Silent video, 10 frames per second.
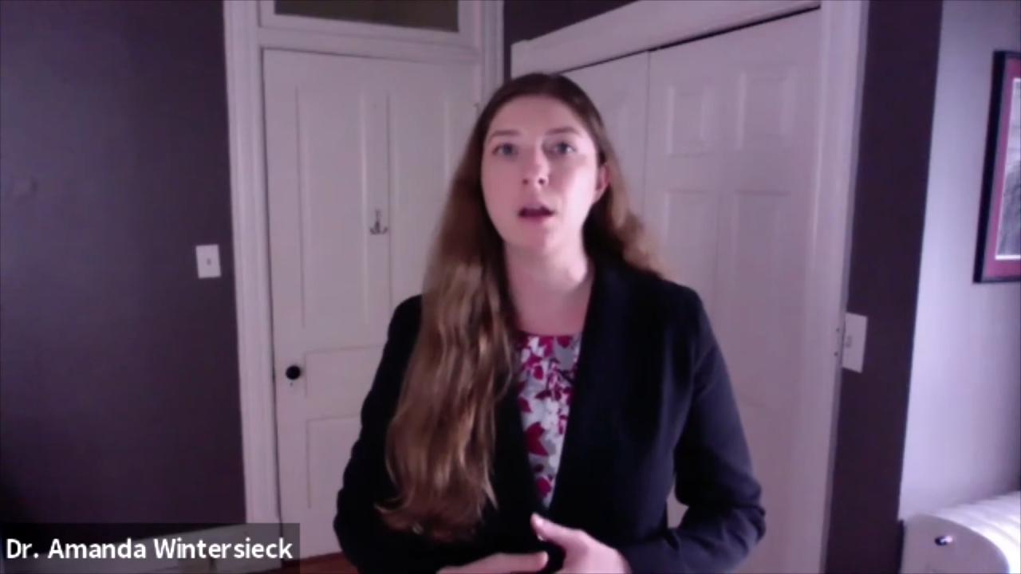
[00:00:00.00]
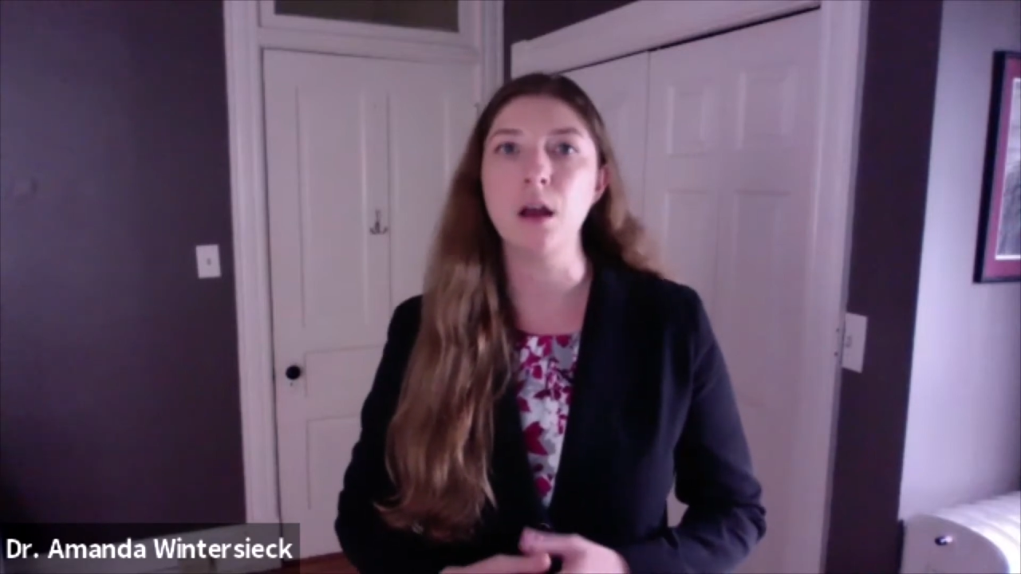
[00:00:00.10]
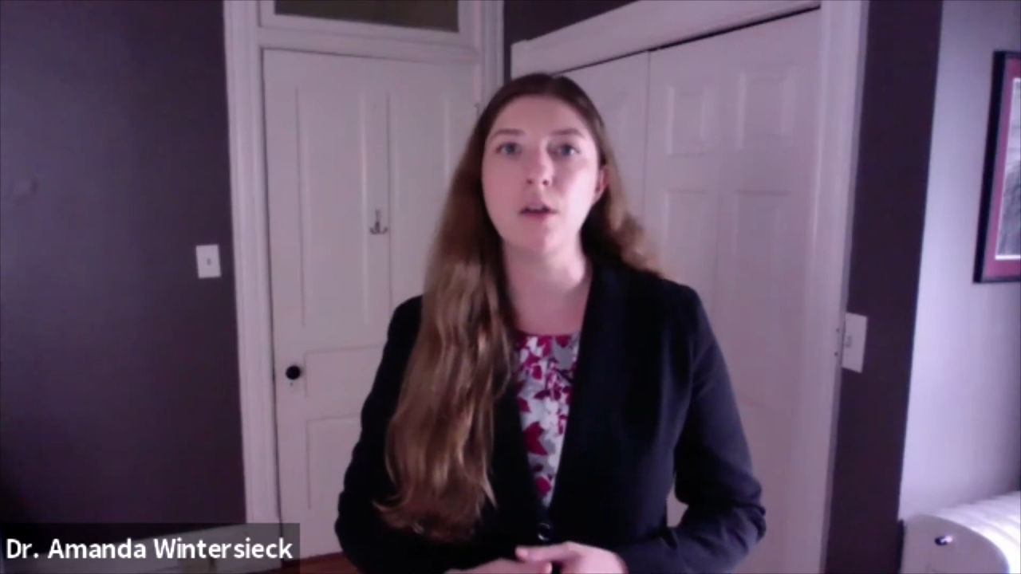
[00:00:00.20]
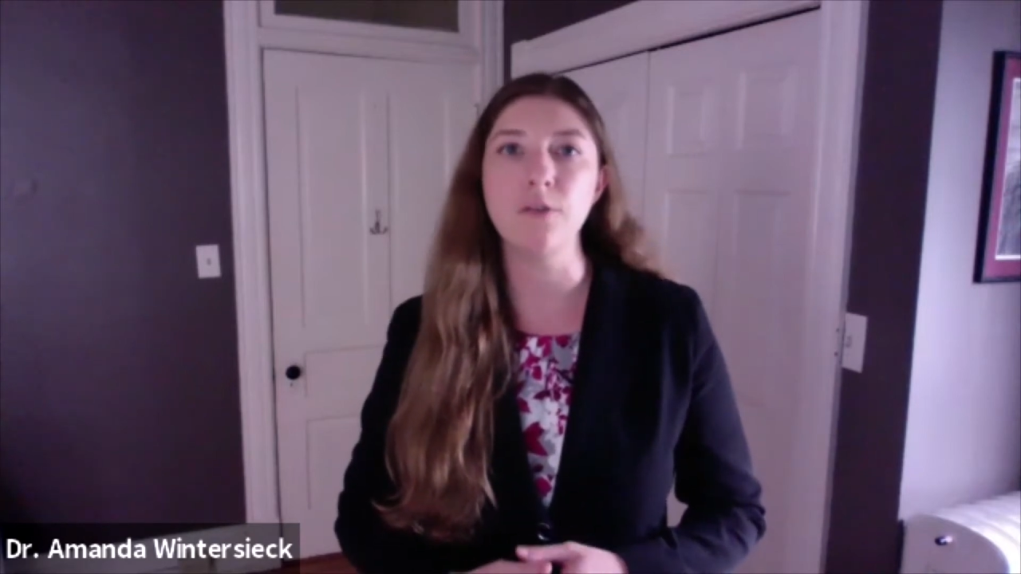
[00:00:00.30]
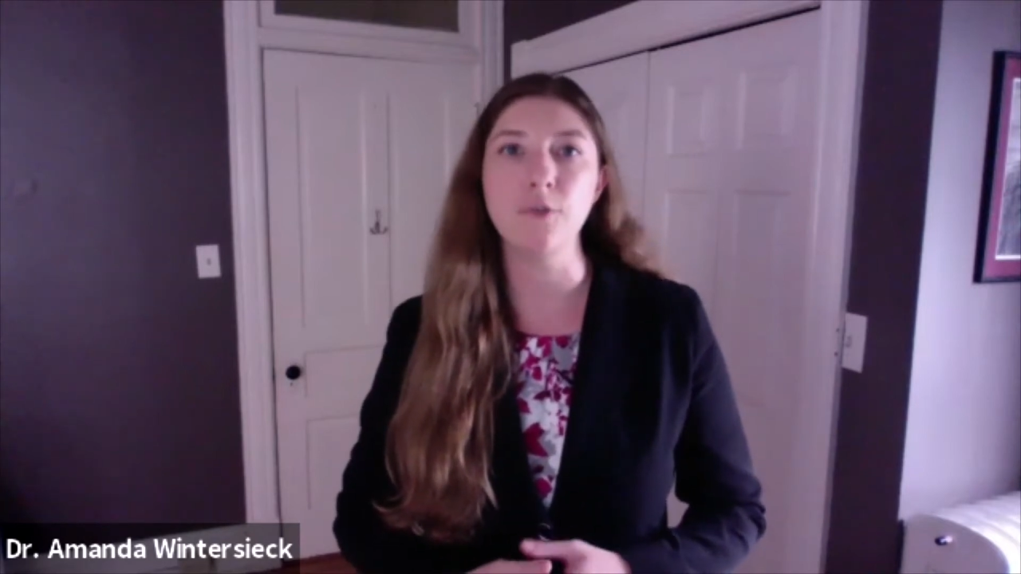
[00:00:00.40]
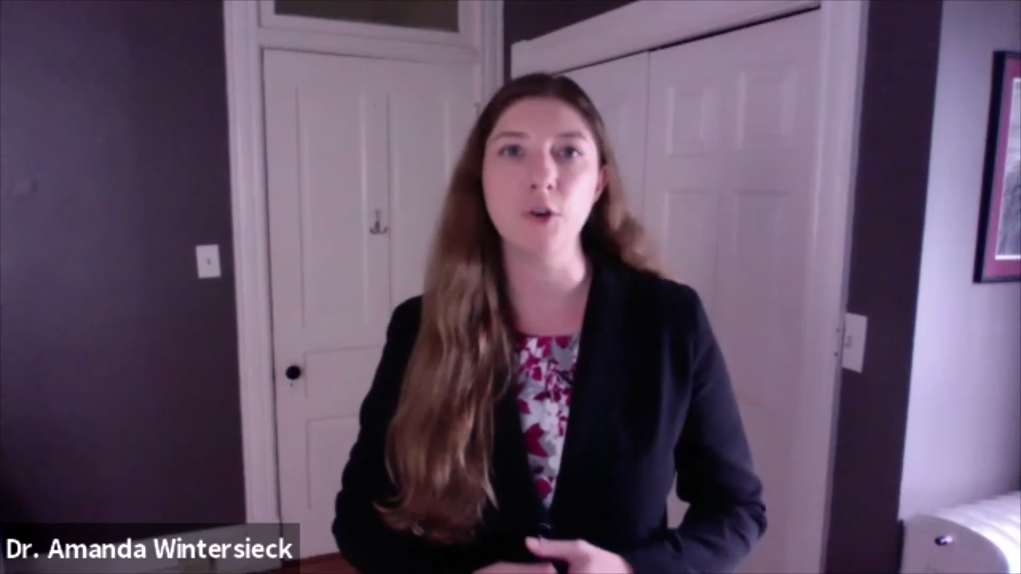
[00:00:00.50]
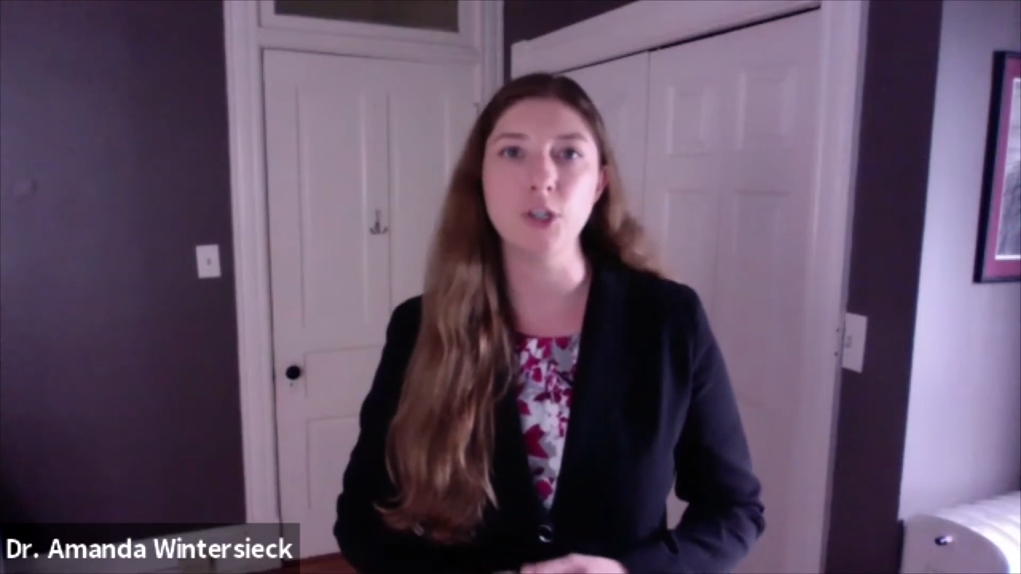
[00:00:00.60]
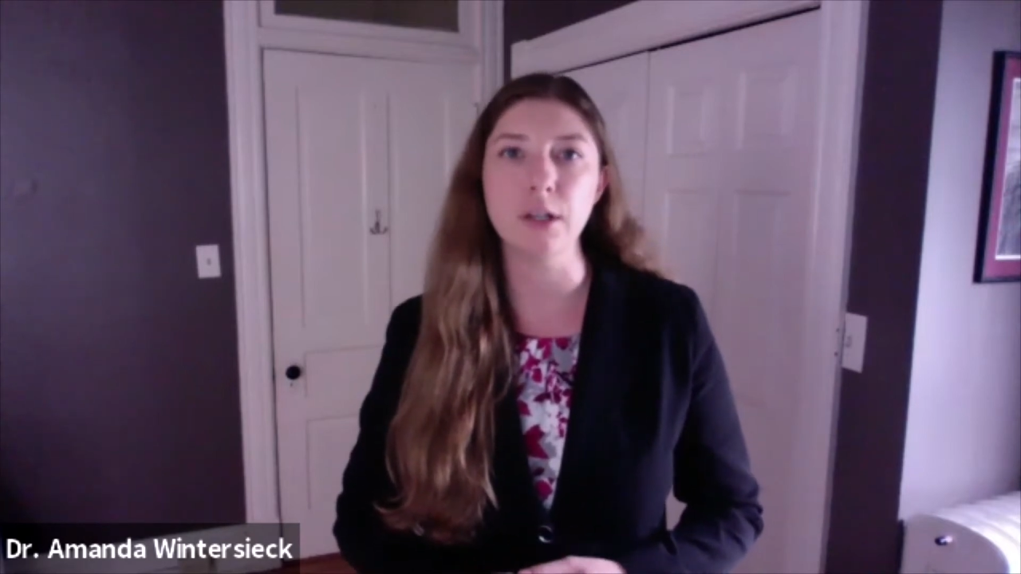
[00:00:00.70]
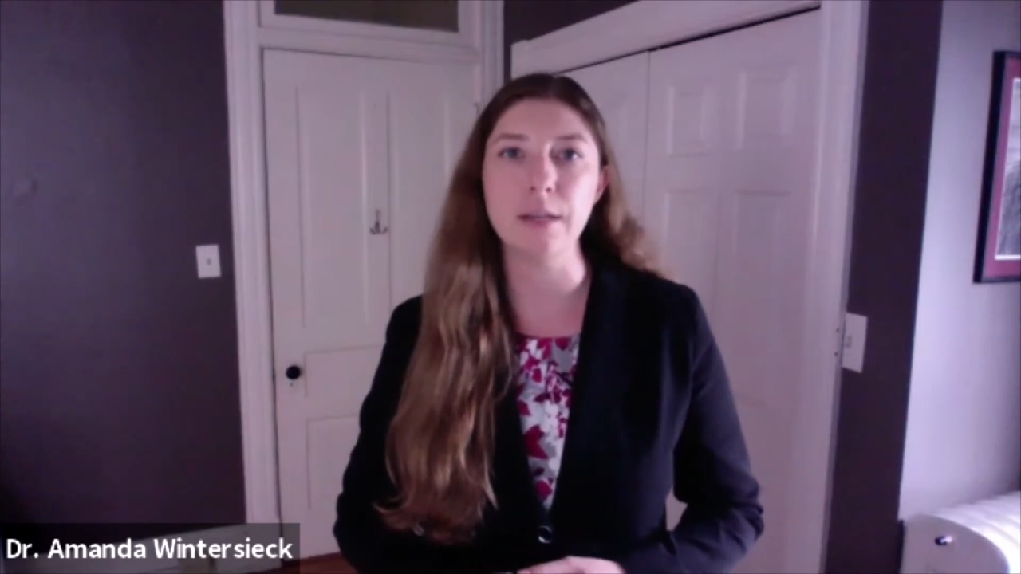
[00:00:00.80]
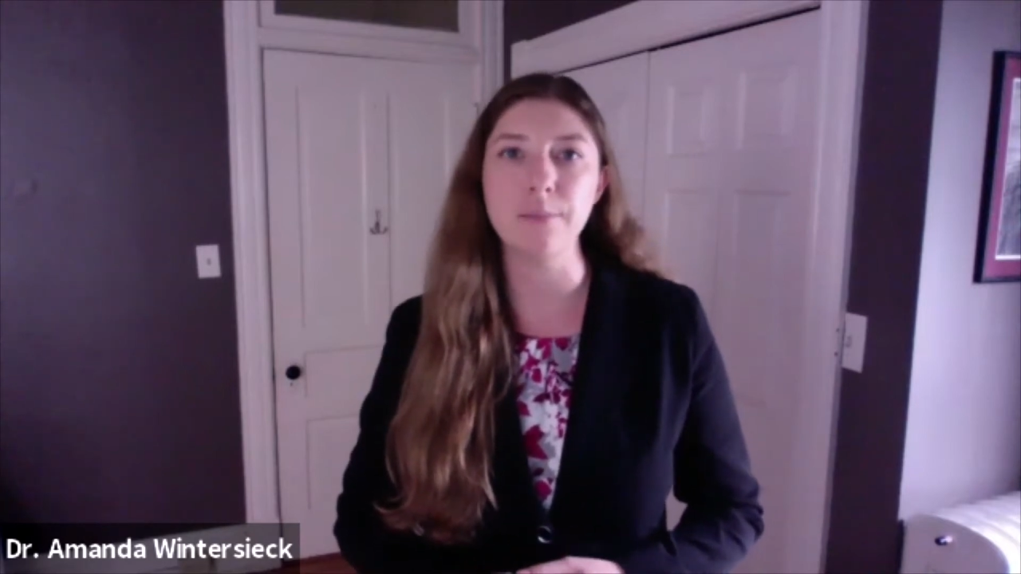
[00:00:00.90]

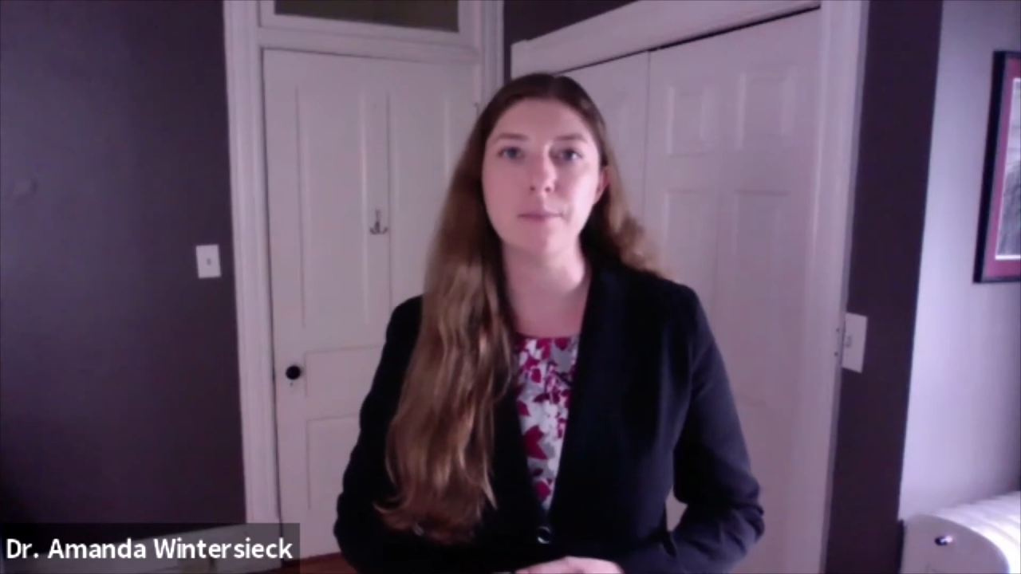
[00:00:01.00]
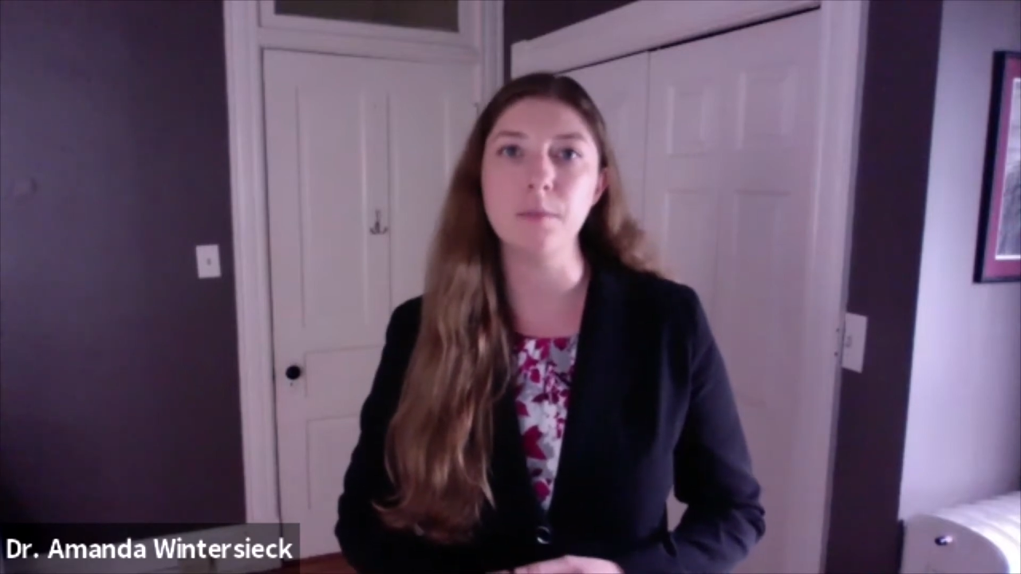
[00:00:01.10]
Unfortunately,